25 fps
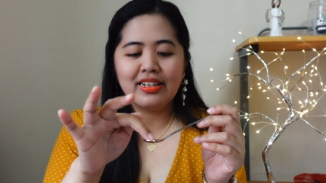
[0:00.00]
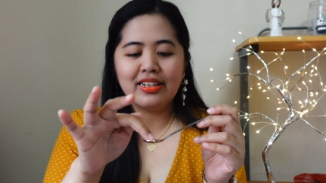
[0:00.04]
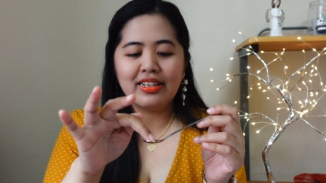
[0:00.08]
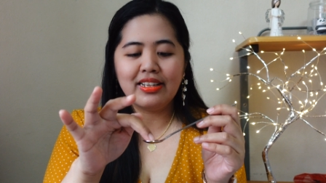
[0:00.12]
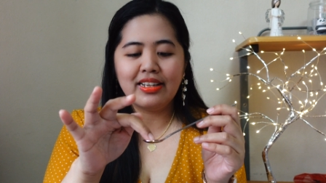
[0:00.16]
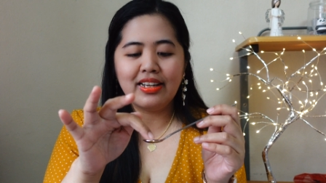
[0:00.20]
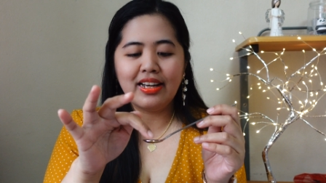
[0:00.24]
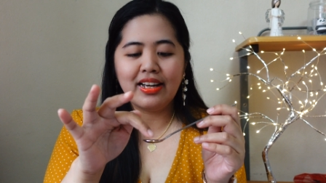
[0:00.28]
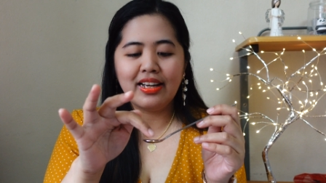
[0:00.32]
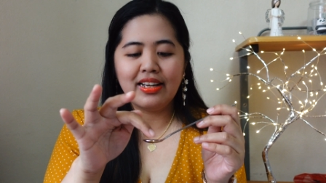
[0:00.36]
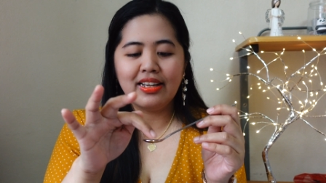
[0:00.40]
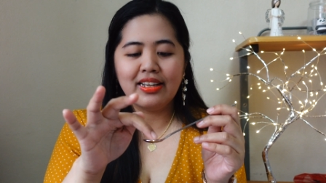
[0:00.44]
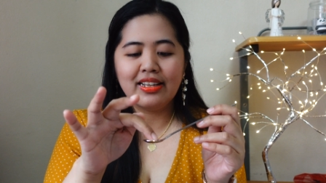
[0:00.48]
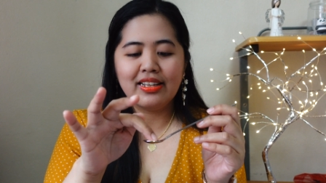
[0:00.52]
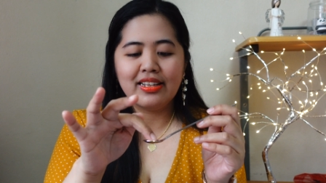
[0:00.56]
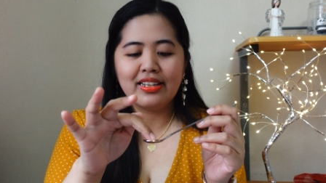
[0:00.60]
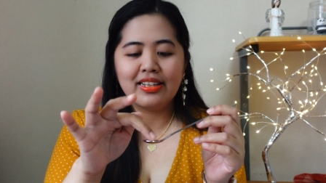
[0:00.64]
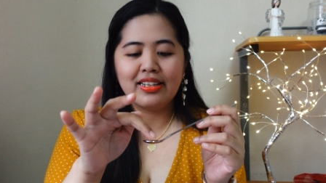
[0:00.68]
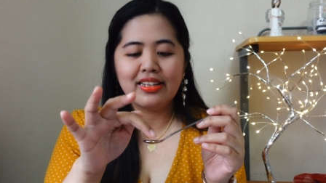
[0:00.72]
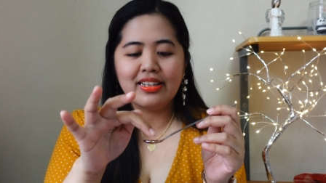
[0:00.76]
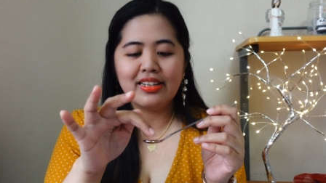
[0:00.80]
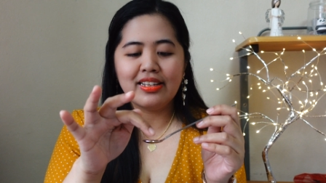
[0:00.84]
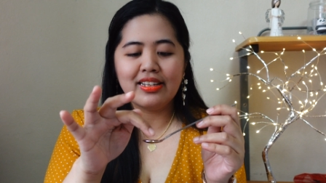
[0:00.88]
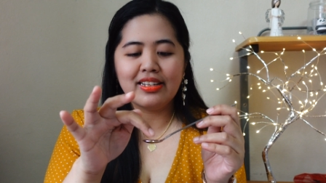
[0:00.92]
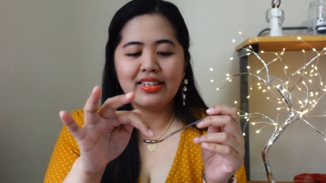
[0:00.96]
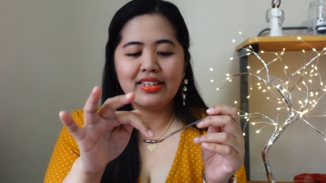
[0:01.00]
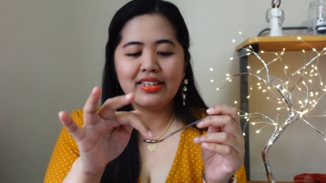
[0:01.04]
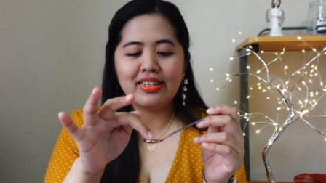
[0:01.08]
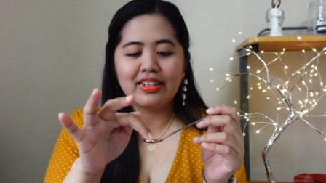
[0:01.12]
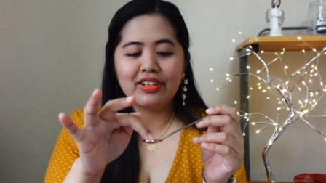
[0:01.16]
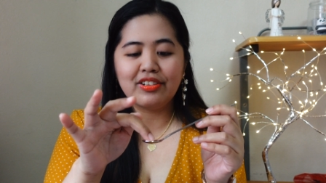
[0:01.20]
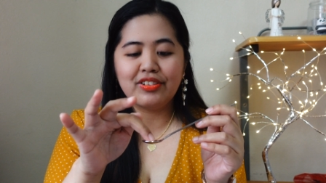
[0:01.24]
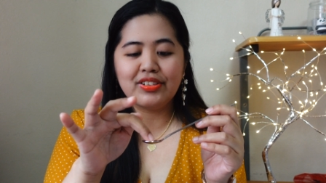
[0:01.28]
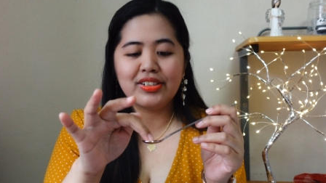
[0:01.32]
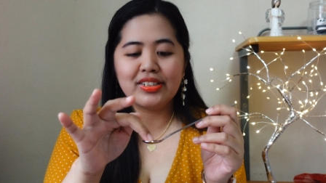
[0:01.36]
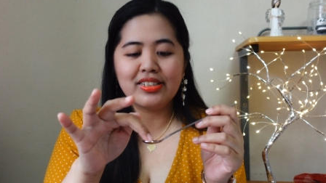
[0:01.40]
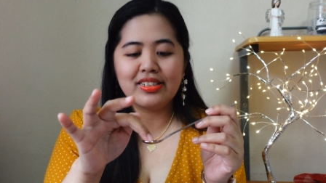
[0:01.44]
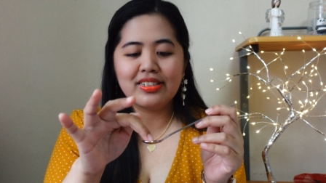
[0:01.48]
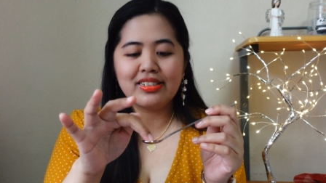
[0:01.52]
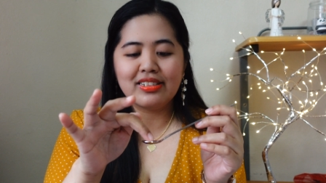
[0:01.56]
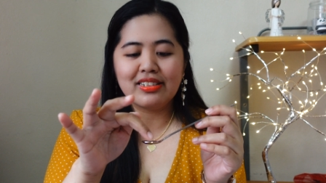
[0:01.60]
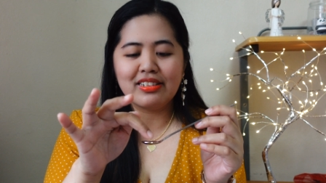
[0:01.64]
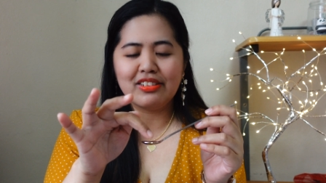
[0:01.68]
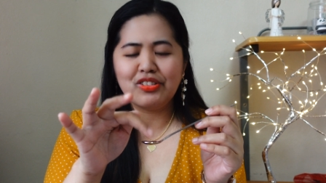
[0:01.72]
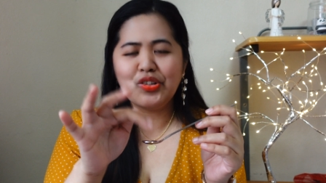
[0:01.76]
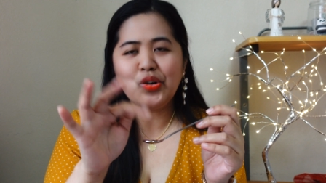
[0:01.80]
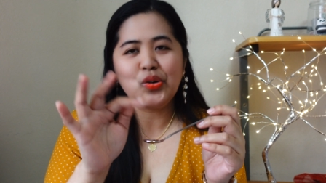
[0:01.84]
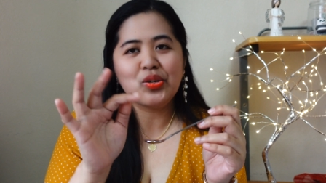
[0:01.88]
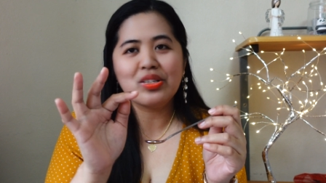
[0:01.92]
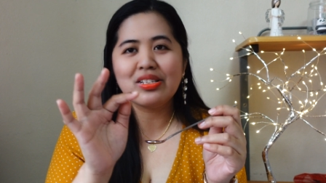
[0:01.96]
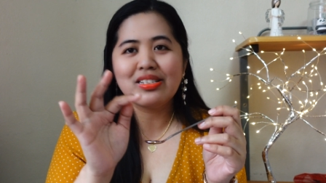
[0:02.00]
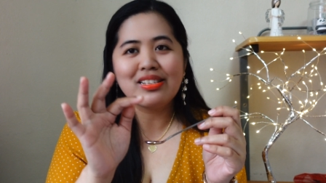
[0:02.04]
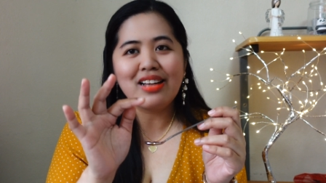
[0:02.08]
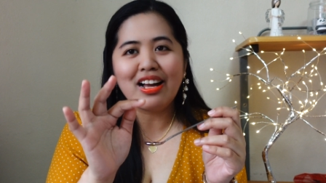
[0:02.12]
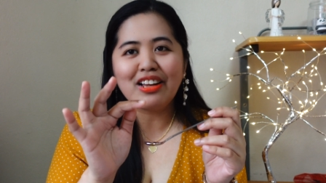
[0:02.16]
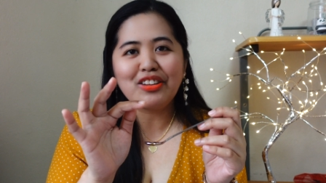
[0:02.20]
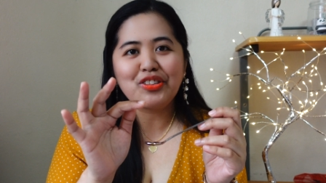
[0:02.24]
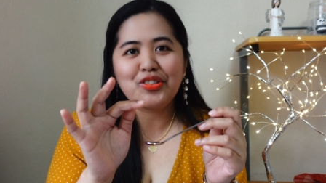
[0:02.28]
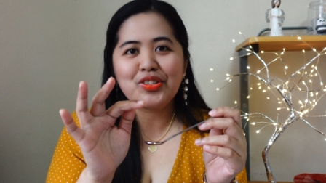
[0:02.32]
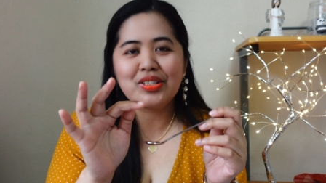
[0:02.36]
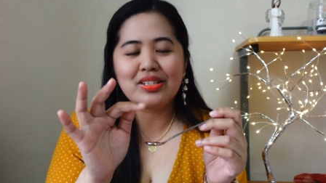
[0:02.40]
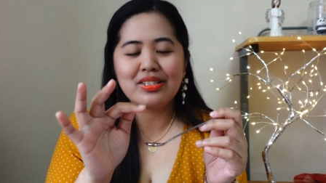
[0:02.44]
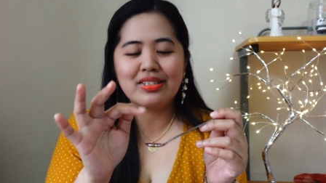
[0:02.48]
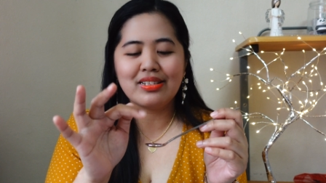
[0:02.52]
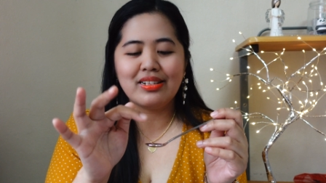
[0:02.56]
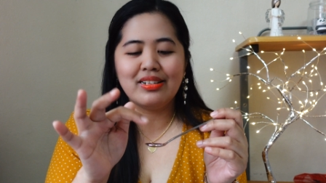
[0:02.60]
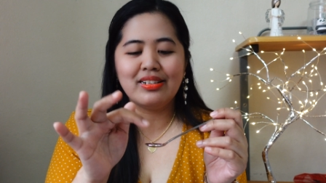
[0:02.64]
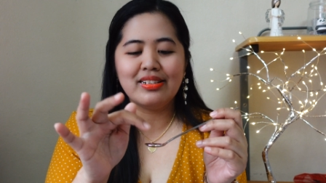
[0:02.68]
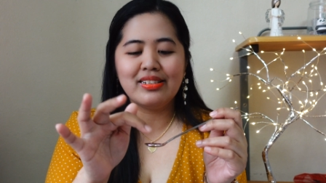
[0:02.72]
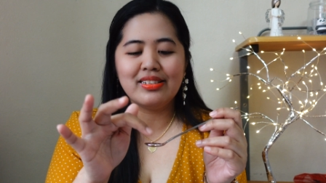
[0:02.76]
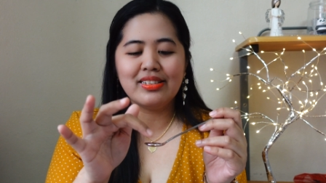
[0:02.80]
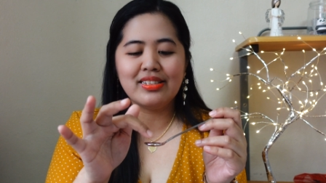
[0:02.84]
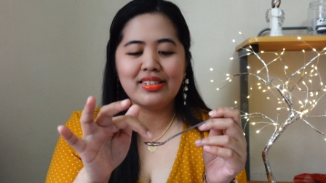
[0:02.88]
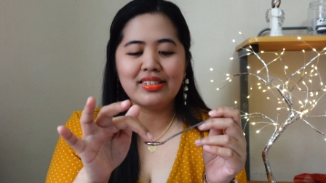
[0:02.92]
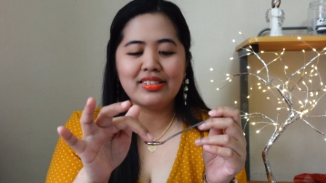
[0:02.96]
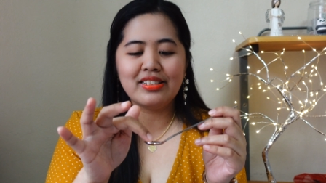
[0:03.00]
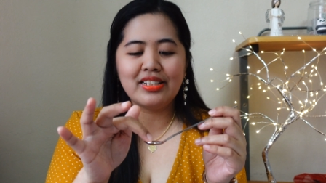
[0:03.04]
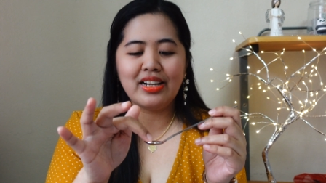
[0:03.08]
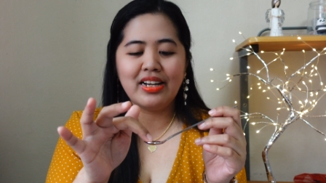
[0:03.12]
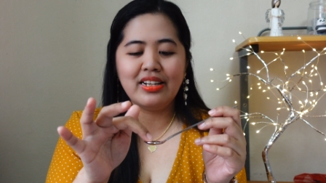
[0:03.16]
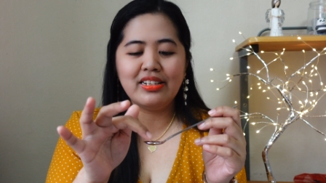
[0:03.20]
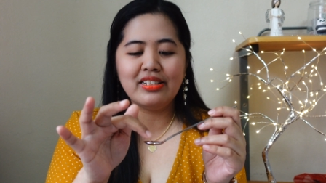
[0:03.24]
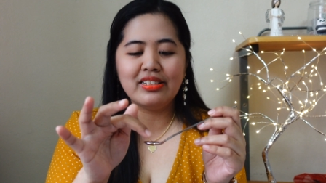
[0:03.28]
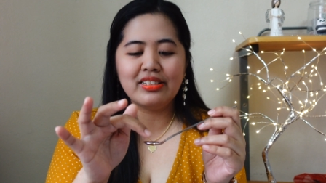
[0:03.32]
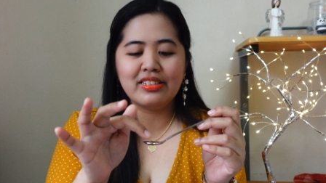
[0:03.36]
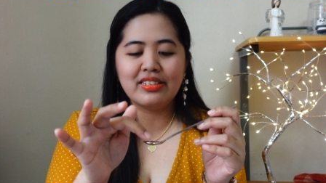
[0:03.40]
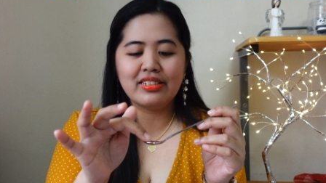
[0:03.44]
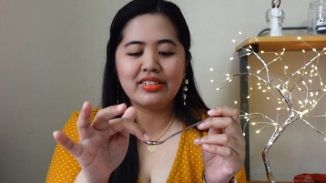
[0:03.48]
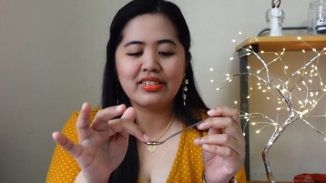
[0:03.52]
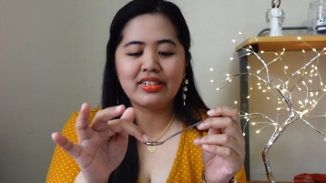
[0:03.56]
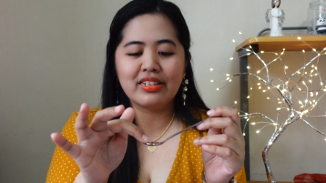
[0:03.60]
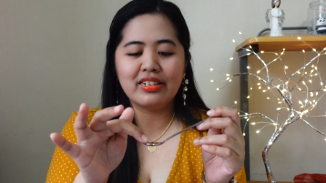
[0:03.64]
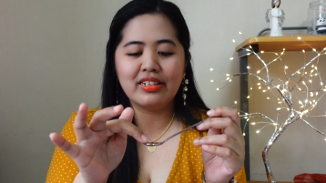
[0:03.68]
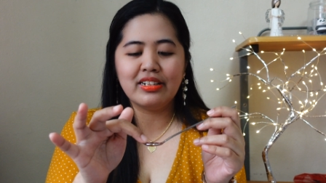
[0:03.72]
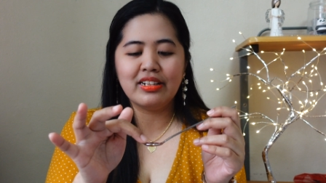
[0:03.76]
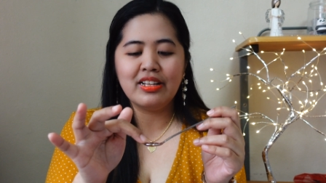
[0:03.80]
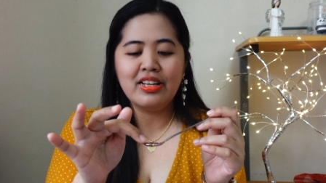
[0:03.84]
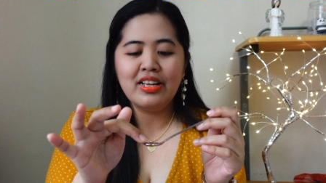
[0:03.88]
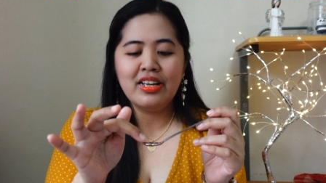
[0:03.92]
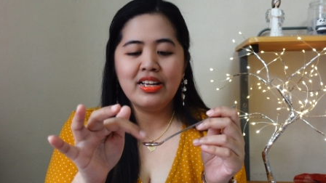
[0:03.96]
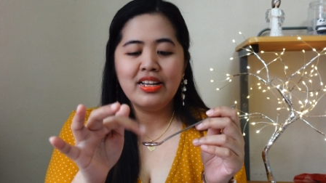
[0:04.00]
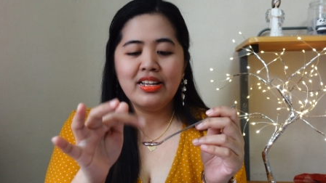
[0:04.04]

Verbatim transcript: Yeah, Chris, no, it's not crystal. It's a tiny circle.